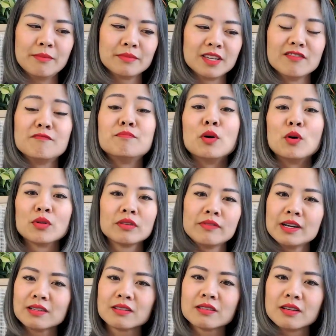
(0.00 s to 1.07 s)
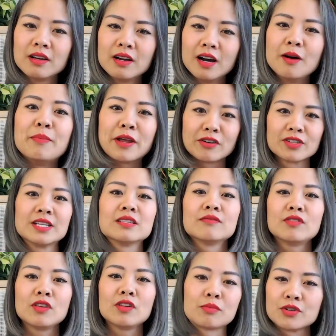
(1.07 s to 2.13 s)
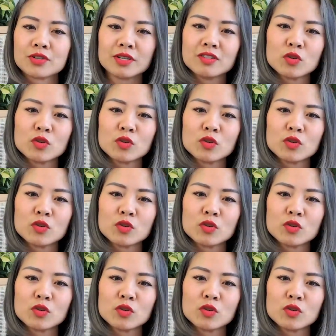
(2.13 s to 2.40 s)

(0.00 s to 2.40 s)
give both of us a better sense of the other person.